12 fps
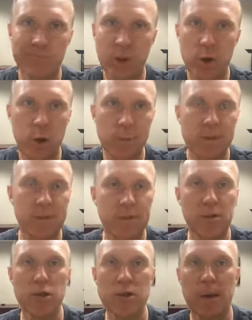Homes for
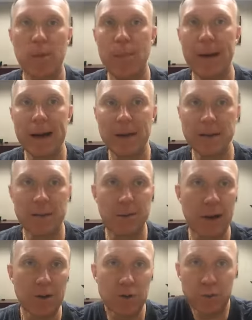first-time home buyers are
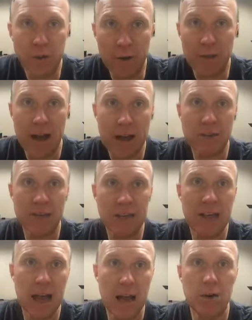around $200,000
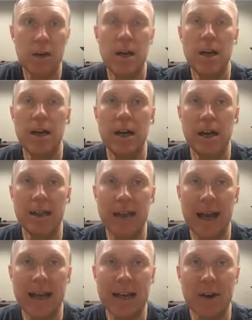now in
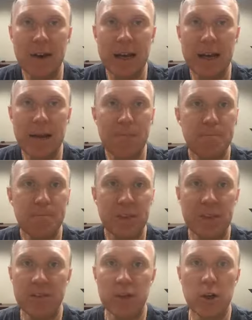that area.
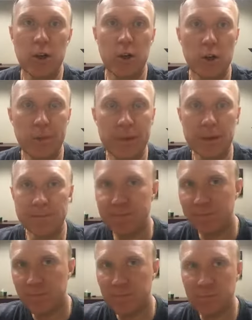If you go a little bit,
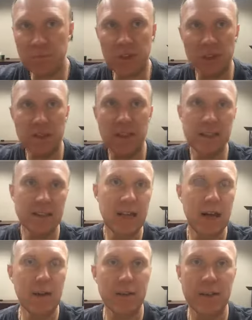say,
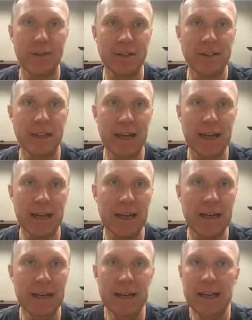south, I would
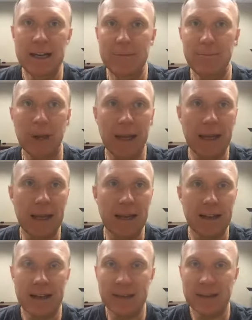say Blaine,
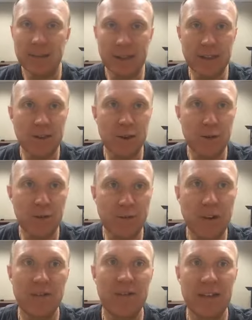a lot of times that's
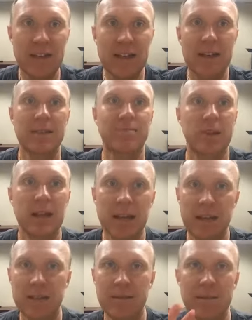$250,000.
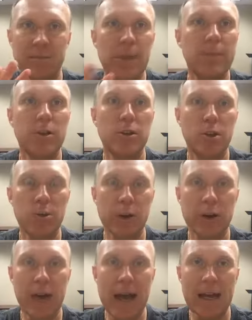And maybe you know where
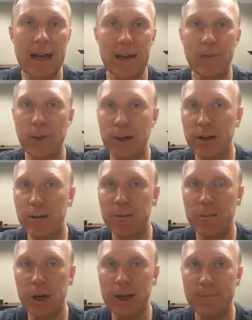you're at and what your
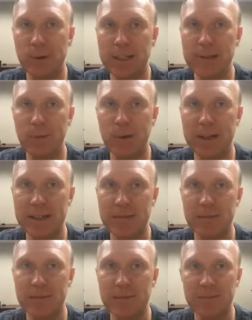market price point is
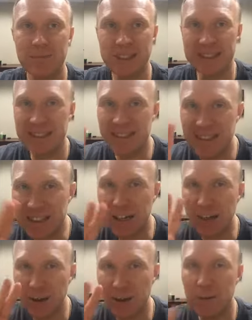for
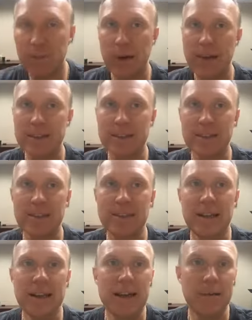starter home prices.
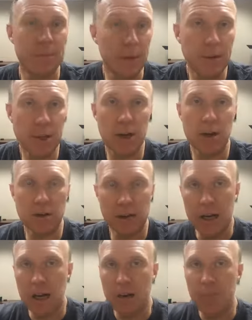Maybe you don't.
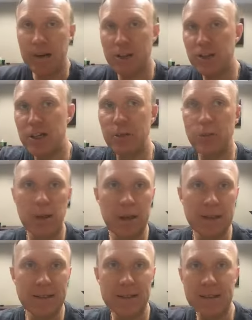But in general,
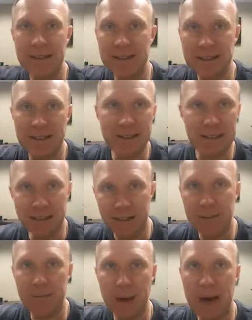it's
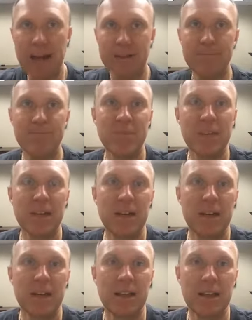the bottom
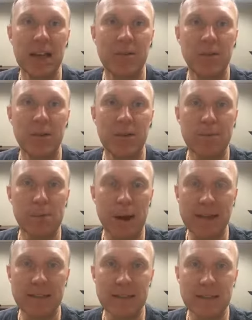level of the
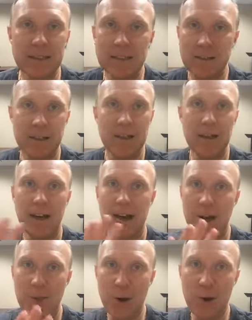prices.
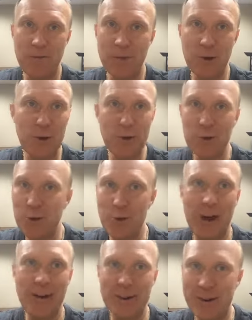Although for you,
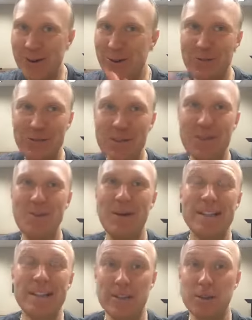$200,000 or $250,000
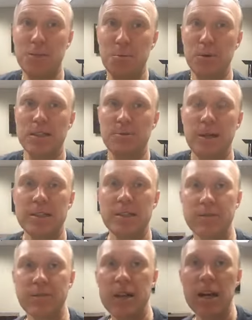might sound super
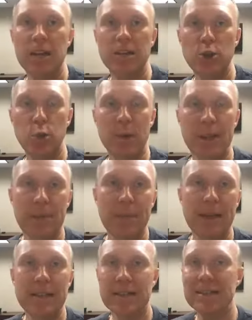expensive. So what that
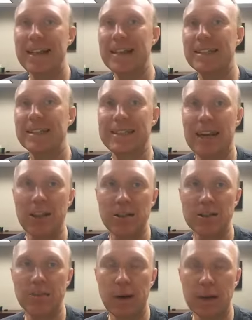means is that's a
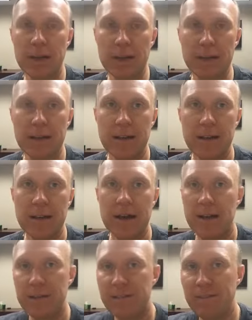seller's market.
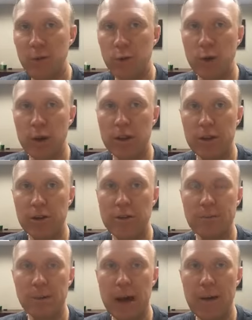For
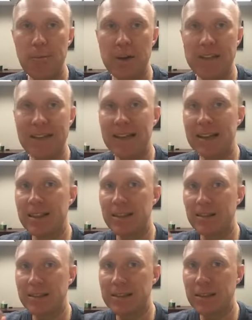those properties that
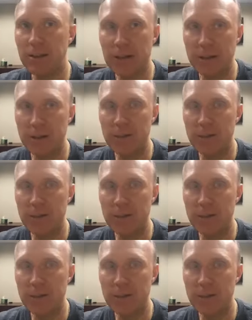there's still not too